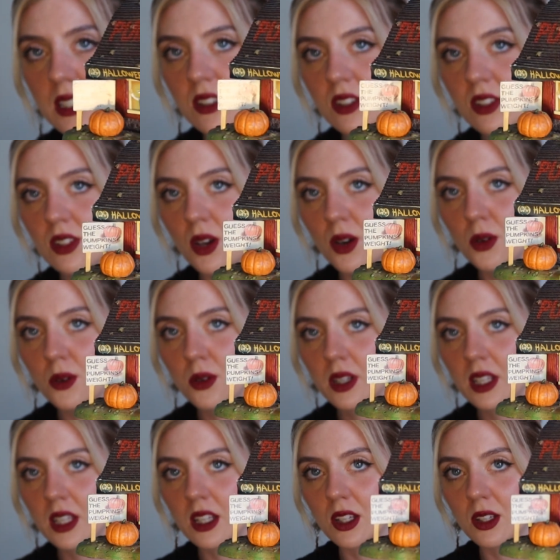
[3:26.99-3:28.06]
It's so
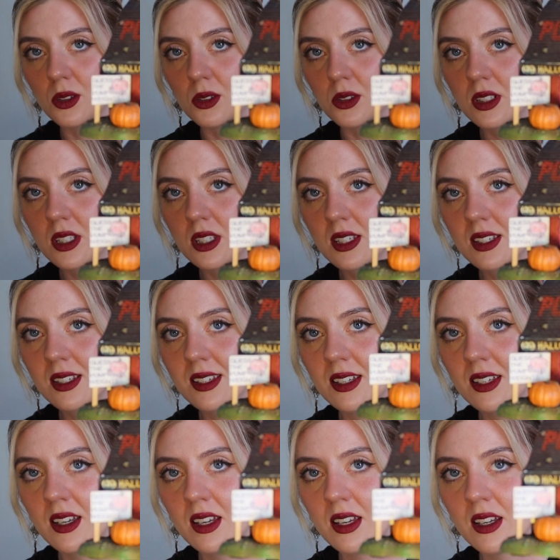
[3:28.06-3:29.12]
cute.
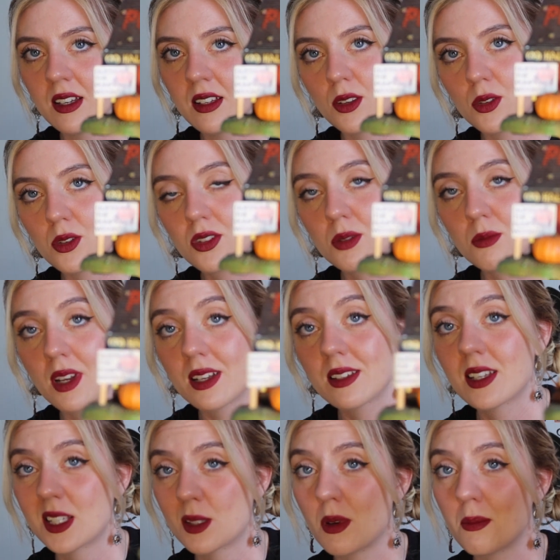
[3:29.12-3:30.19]
Those are some
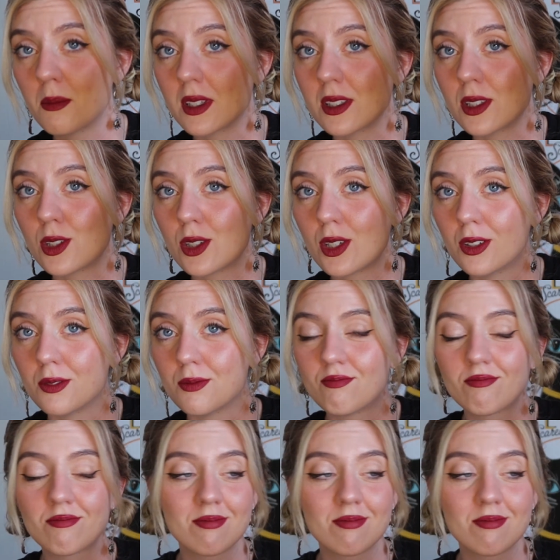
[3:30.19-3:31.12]
nice sized pumpkins too.